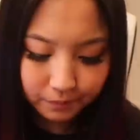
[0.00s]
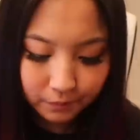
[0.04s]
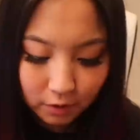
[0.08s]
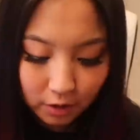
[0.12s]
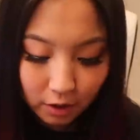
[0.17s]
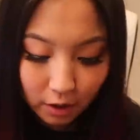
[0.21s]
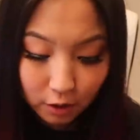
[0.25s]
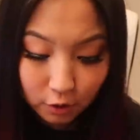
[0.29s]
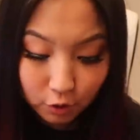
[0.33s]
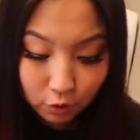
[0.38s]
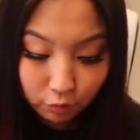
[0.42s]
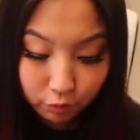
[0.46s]

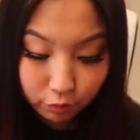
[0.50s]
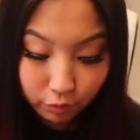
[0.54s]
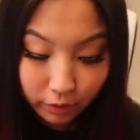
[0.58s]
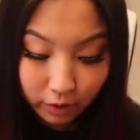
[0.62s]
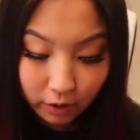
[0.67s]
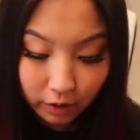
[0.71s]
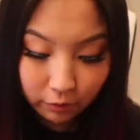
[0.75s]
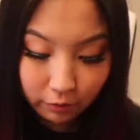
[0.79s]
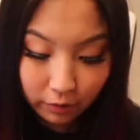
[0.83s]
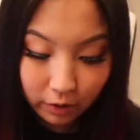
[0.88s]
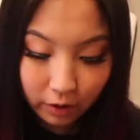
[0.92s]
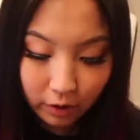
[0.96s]
See, it's
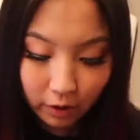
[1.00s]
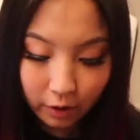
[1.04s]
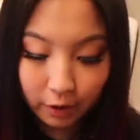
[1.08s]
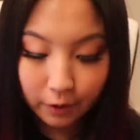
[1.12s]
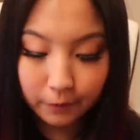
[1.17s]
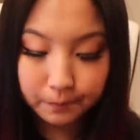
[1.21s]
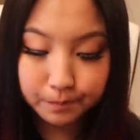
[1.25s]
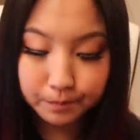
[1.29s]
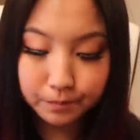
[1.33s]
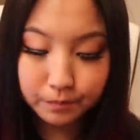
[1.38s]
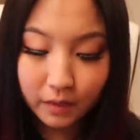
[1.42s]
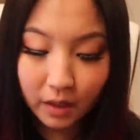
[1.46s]
really, really
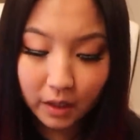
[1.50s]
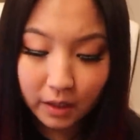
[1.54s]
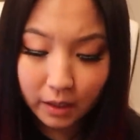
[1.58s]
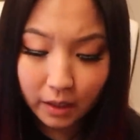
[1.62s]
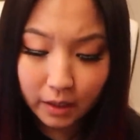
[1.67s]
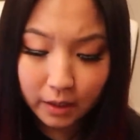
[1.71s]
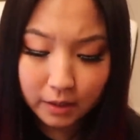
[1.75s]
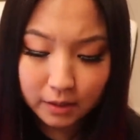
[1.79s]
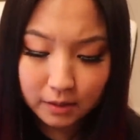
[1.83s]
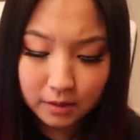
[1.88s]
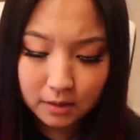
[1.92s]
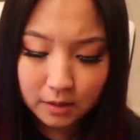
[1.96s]
good. It
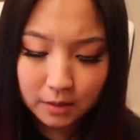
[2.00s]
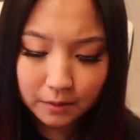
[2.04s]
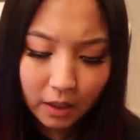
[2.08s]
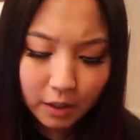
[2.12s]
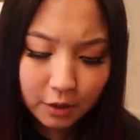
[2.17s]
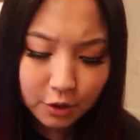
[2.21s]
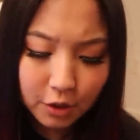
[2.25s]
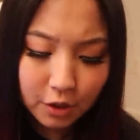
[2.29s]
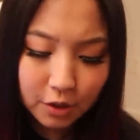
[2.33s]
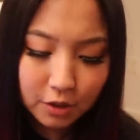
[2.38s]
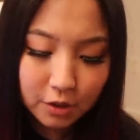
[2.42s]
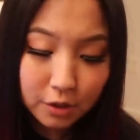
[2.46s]
is.
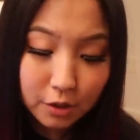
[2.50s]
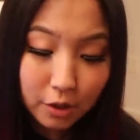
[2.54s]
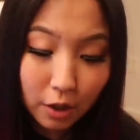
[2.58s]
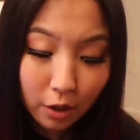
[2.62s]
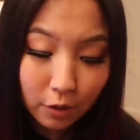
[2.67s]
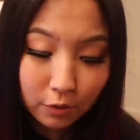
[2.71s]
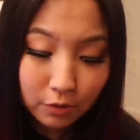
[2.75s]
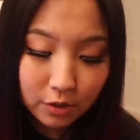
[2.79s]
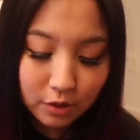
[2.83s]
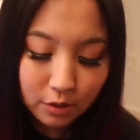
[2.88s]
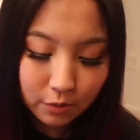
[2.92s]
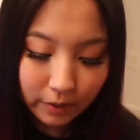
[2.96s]
It's just
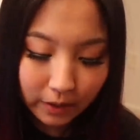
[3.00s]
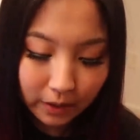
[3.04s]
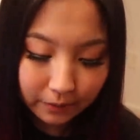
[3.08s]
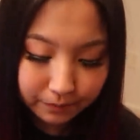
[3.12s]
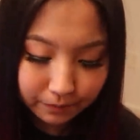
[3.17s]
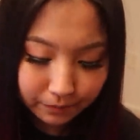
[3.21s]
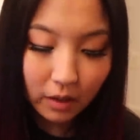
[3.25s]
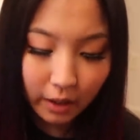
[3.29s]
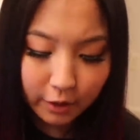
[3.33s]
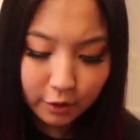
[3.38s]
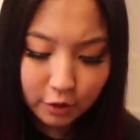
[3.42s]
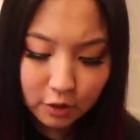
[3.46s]
so sweet.
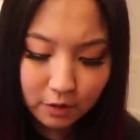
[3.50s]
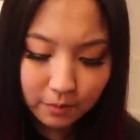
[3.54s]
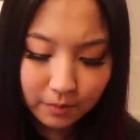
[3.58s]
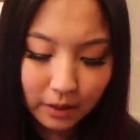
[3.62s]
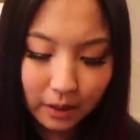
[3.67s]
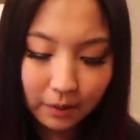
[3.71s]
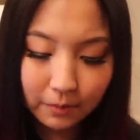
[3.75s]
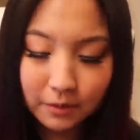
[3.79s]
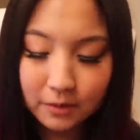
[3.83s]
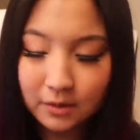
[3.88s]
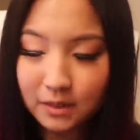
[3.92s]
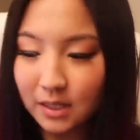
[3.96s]
I used to be
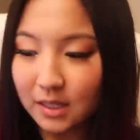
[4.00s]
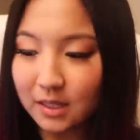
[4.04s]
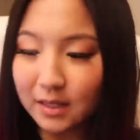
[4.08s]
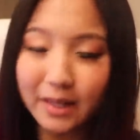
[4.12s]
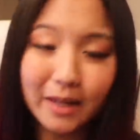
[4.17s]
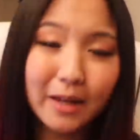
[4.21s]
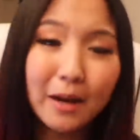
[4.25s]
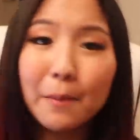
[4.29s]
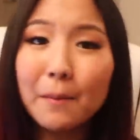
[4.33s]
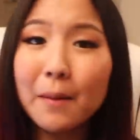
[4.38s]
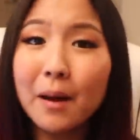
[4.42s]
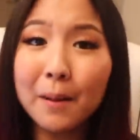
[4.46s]
able to eat
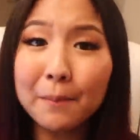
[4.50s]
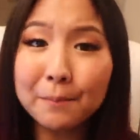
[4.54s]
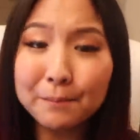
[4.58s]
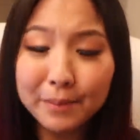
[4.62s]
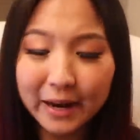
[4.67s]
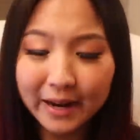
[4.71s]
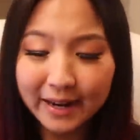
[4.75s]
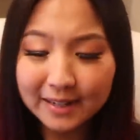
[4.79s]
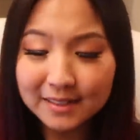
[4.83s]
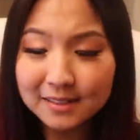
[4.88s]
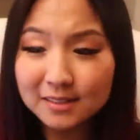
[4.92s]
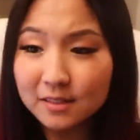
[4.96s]
like a
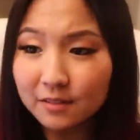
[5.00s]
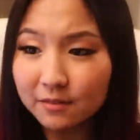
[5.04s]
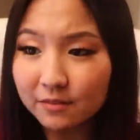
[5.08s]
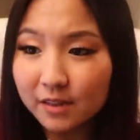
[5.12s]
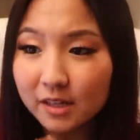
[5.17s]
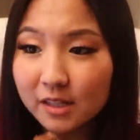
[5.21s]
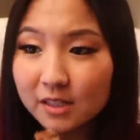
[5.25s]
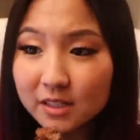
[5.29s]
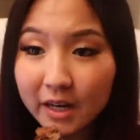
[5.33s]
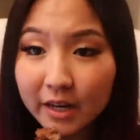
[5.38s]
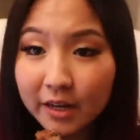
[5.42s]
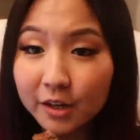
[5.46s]
pint of
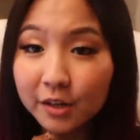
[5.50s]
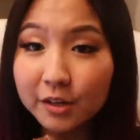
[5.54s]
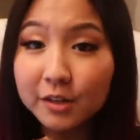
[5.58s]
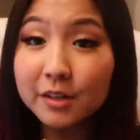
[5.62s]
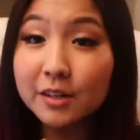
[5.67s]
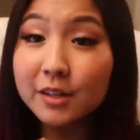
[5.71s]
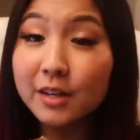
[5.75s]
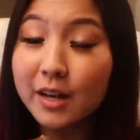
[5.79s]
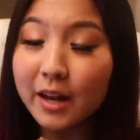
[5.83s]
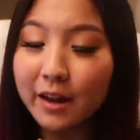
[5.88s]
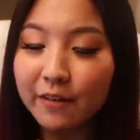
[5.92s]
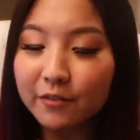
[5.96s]
this. I could
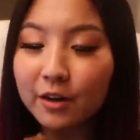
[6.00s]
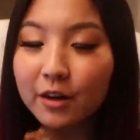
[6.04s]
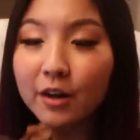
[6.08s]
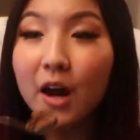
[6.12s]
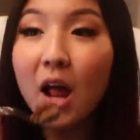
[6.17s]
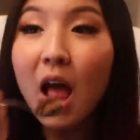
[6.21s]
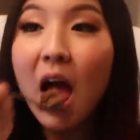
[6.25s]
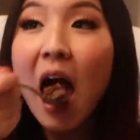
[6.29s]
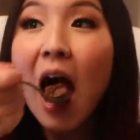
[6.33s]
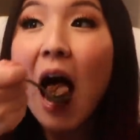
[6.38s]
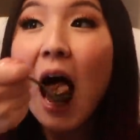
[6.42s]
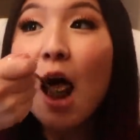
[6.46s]
never.
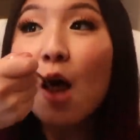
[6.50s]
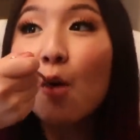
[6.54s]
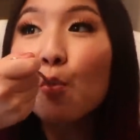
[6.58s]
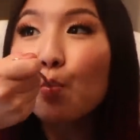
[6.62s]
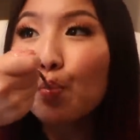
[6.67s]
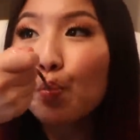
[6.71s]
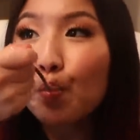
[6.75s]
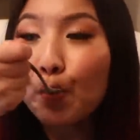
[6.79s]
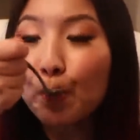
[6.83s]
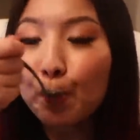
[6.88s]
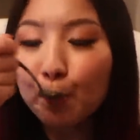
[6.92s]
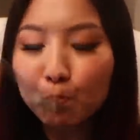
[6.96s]

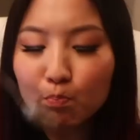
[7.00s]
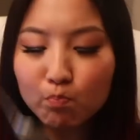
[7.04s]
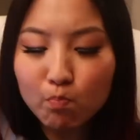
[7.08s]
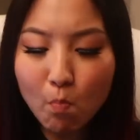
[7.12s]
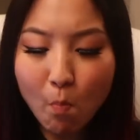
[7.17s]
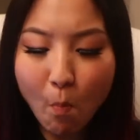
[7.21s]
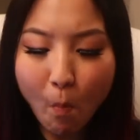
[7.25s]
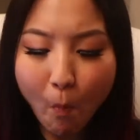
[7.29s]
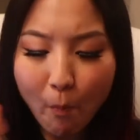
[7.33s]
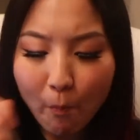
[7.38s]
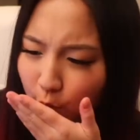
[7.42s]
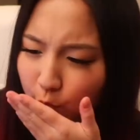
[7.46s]

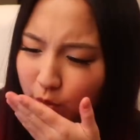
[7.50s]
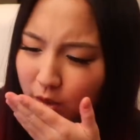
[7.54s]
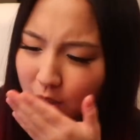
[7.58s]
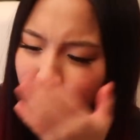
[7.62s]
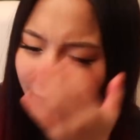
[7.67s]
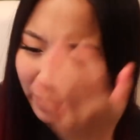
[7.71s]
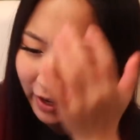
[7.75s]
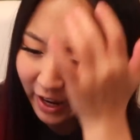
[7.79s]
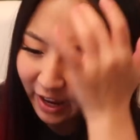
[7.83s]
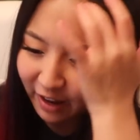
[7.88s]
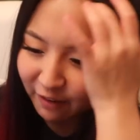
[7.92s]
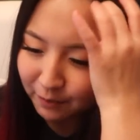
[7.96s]
Mm.
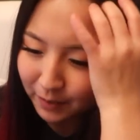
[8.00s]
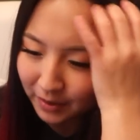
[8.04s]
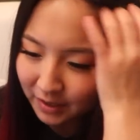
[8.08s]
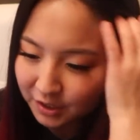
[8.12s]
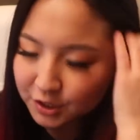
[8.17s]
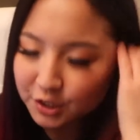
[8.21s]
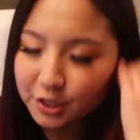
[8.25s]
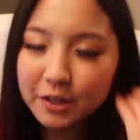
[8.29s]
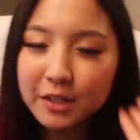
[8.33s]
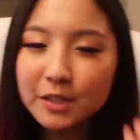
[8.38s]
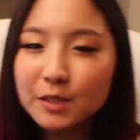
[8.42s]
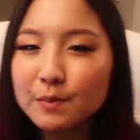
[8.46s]
Whenever I have Ben and
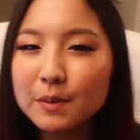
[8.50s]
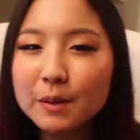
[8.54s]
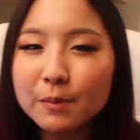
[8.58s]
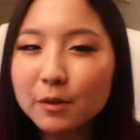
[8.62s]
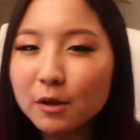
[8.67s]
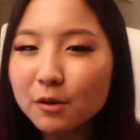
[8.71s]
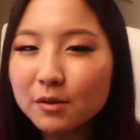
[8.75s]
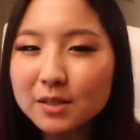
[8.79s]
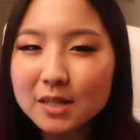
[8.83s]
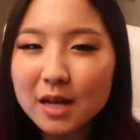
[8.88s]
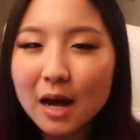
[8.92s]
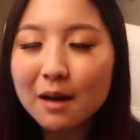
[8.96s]
Jerry's, people
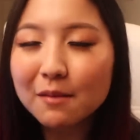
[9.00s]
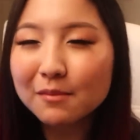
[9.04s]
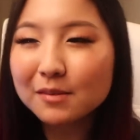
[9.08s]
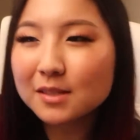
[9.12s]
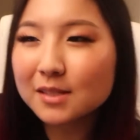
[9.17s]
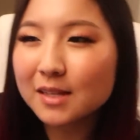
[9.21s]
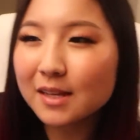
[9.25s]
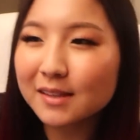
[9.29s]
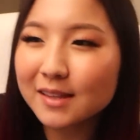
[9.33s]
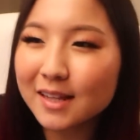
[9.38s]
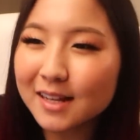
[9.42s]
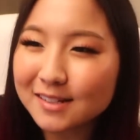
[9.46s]
always comment
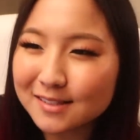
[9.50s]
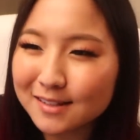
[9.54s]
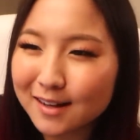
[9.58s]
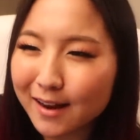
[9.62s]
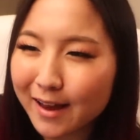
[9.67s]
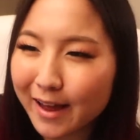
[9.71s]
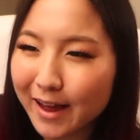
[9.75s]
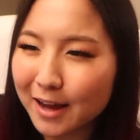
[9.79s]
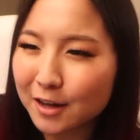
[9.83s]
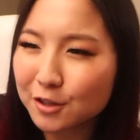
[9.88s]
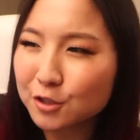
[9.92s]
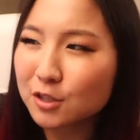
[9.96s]
saying that it's
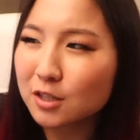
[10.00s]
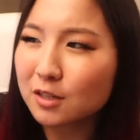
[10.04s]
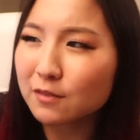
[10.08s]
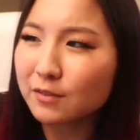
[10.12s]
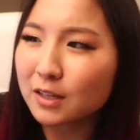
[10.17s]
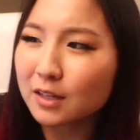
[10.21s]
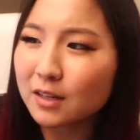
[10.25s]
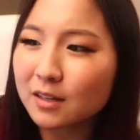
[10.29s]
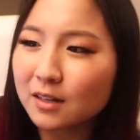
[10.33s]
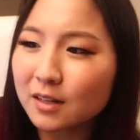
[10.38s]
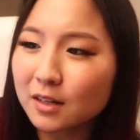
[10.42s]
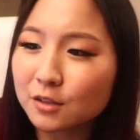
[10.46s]
not actually
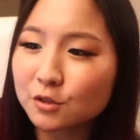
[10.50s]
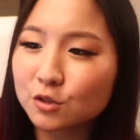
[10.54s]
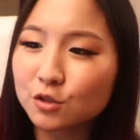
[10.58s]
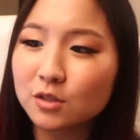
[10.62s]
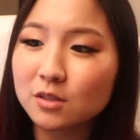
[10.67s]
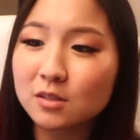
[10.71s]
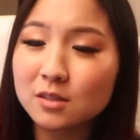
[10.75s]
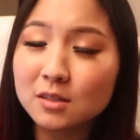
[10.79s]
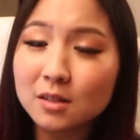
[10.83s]
vegan, it's just